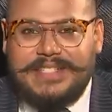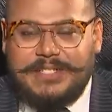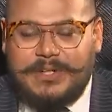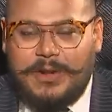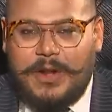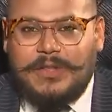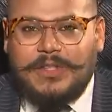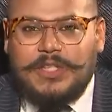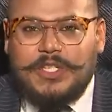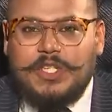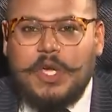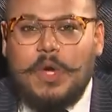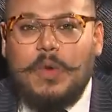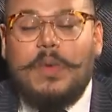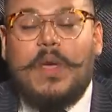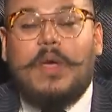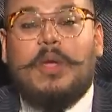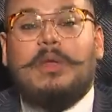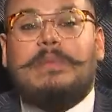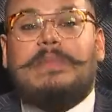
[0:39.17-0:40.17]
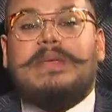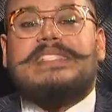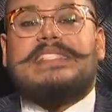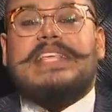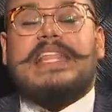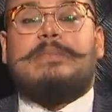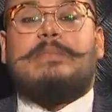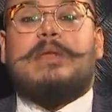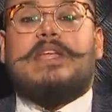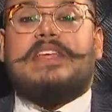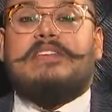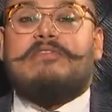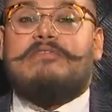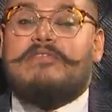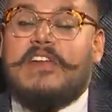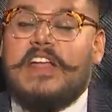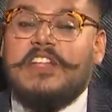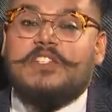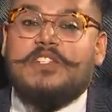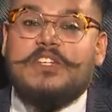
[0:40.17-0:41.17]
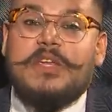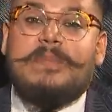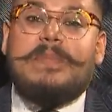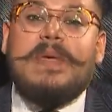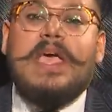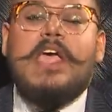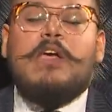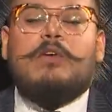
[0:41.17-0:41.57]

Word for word: Today on the show, we are going to be celebrating friendship,